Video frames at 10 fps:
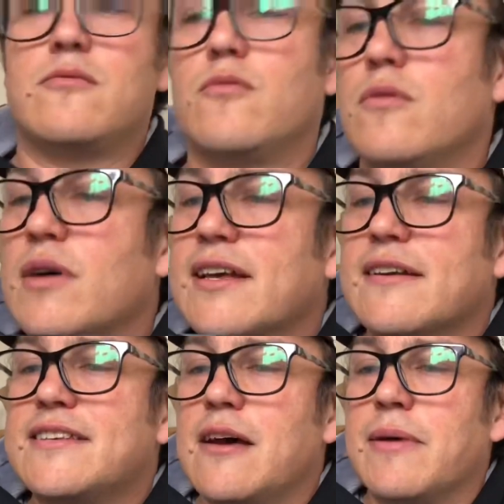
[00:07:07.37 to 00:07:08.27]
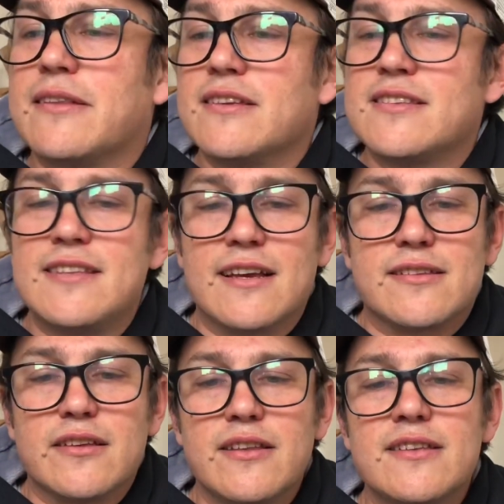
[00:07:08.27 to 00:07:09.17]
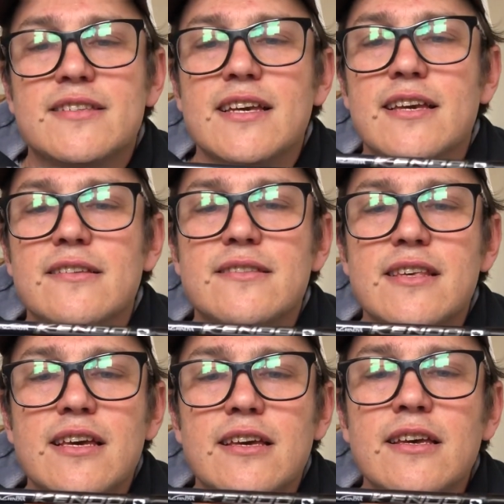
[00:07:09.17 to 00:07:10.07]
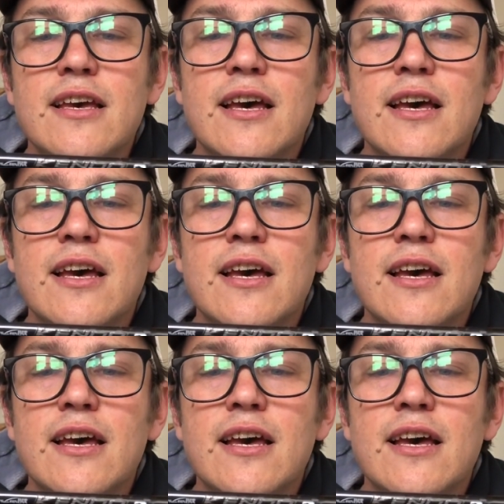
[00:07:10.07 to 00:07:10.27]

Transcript: What can I say about this stick? So this is the